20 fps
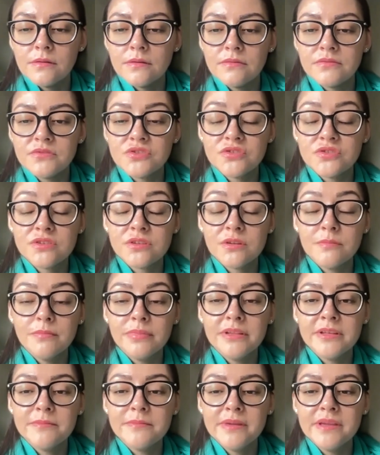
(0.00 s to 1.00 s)
of just
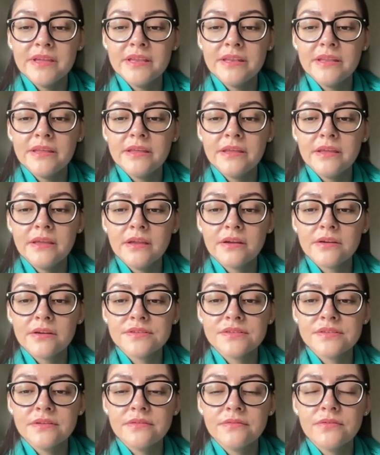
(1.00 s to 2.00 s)
simply being here,
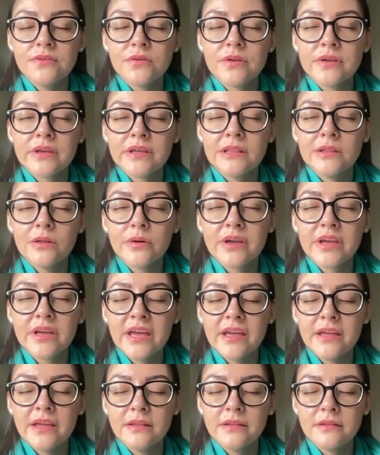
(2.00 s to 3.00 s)
see if you can
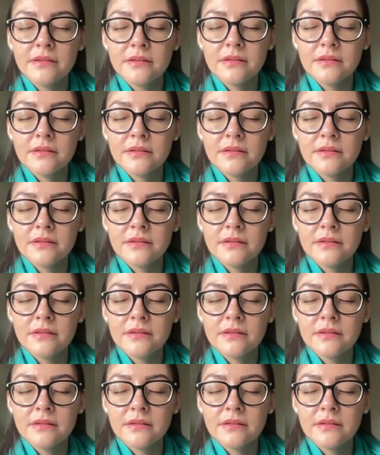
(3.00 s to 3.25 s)
locate